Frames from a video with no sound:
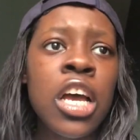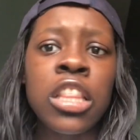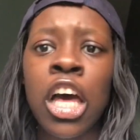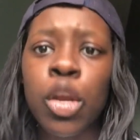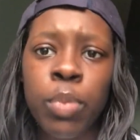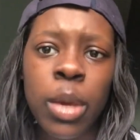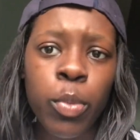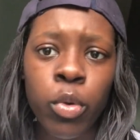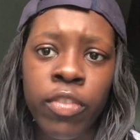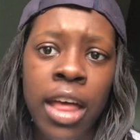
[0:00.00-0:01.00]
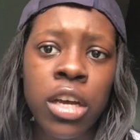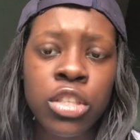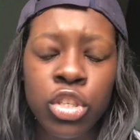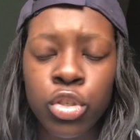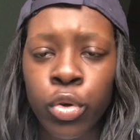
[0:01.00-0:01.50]
A lot of people were
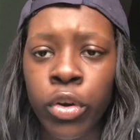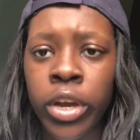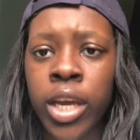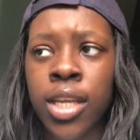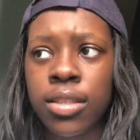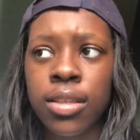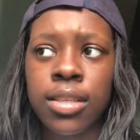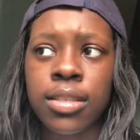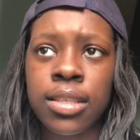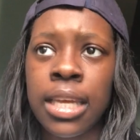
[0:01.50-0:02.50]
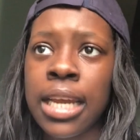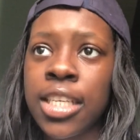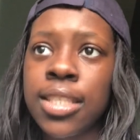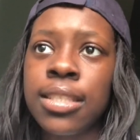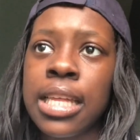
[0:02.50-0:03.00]
valedictorians and things like that, and I
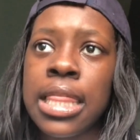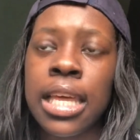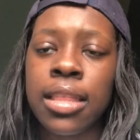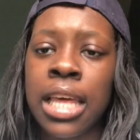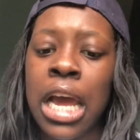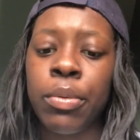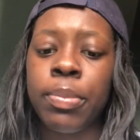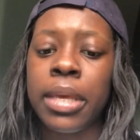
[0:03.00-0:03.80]
just didn't think that I